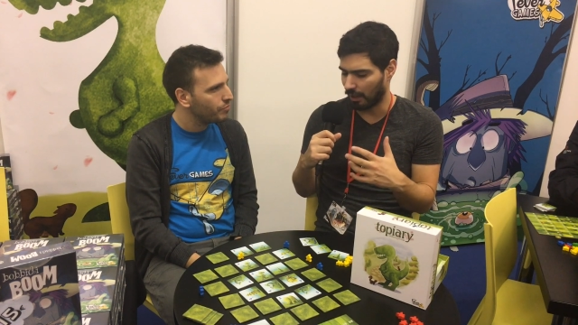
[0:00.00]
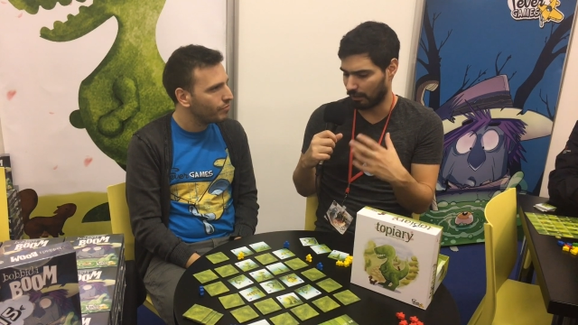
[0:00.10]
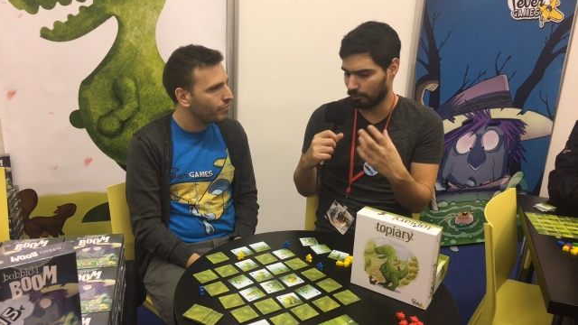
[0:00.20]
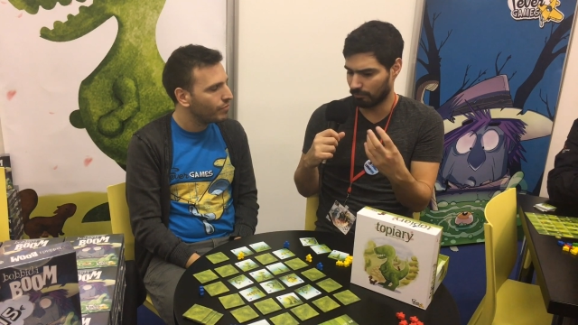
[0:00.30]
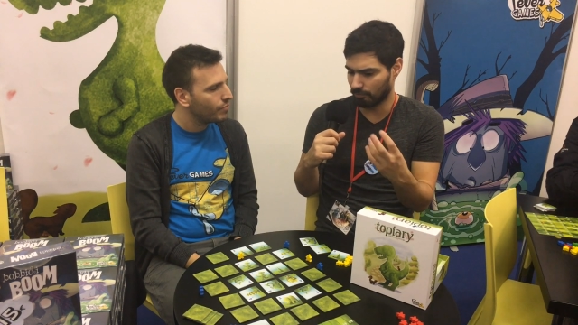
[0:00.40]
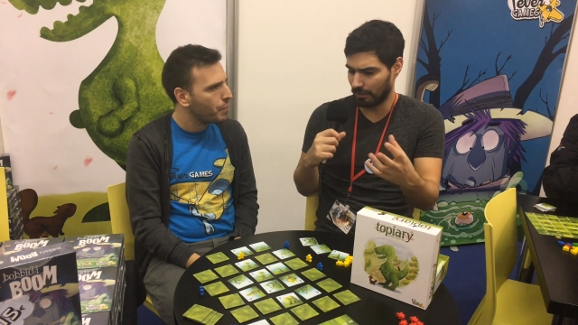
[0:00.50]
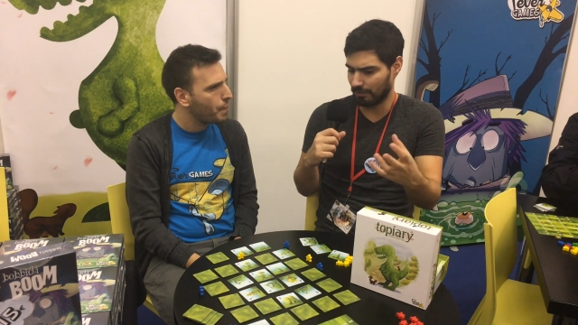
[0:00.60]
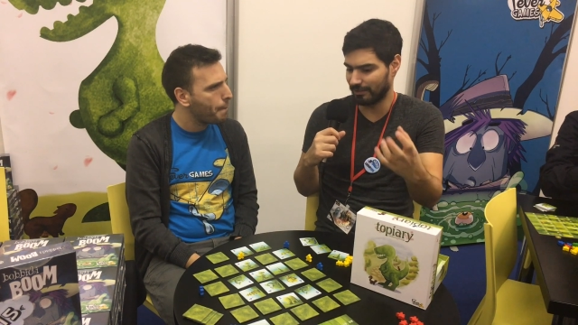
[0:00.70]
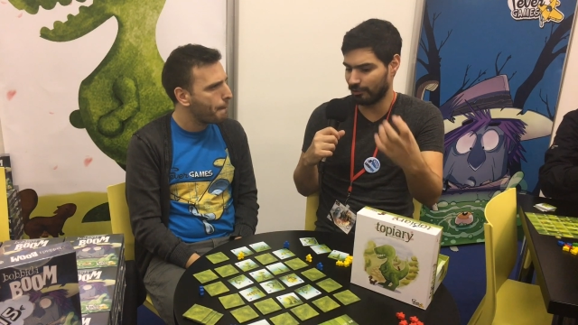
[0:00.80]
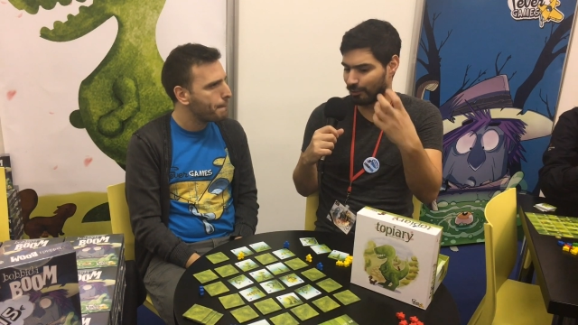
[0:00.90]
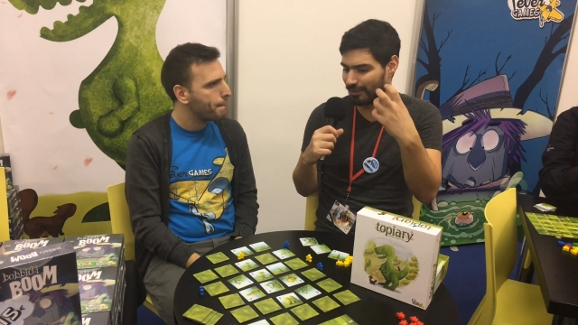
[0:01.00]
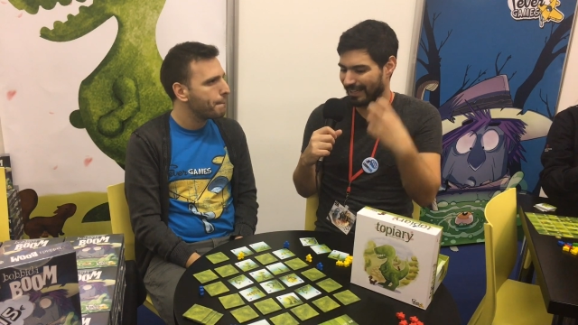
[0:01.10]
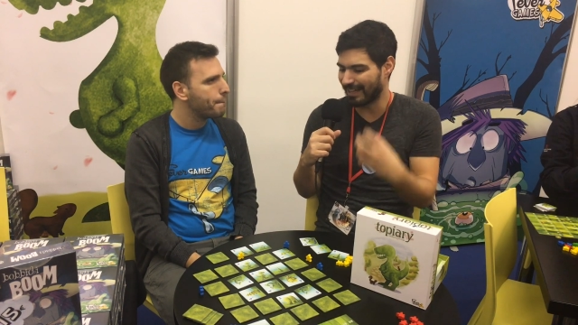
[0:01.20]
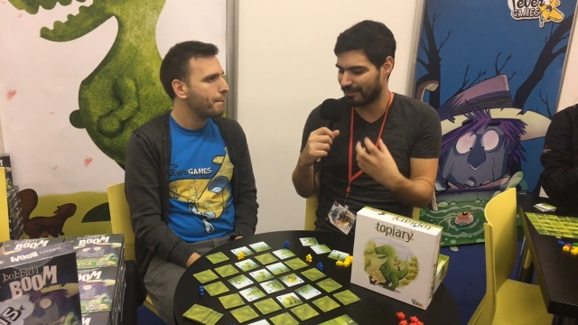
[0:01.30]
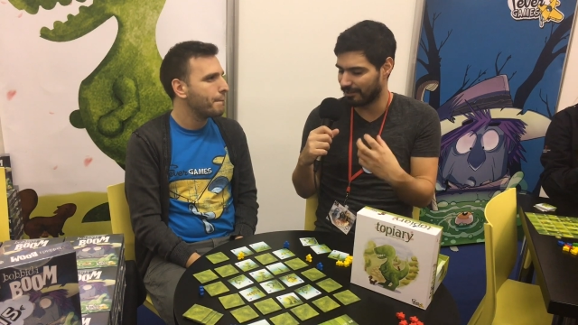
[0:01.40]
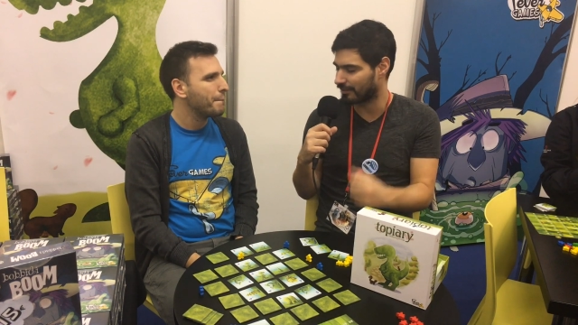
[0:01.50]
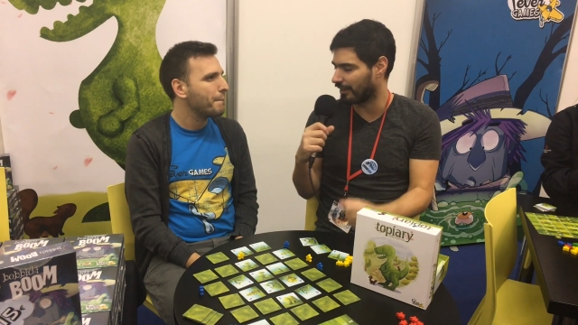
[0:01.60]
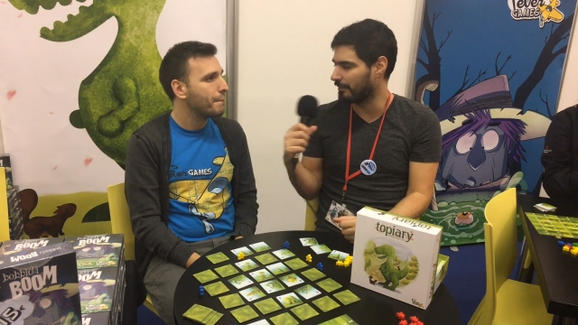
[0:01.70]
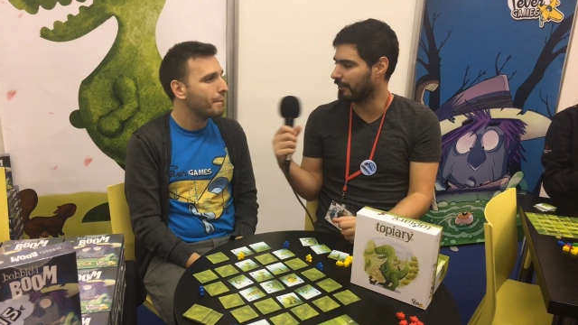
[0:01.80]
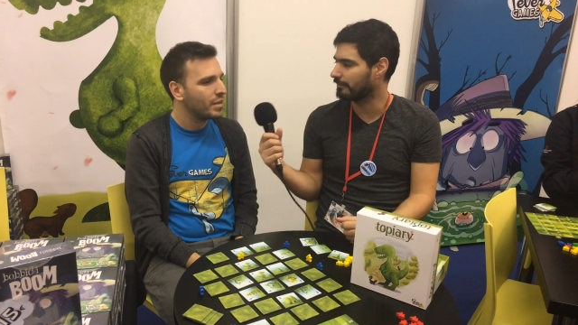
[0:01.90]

Speaker 1: How did you get this game?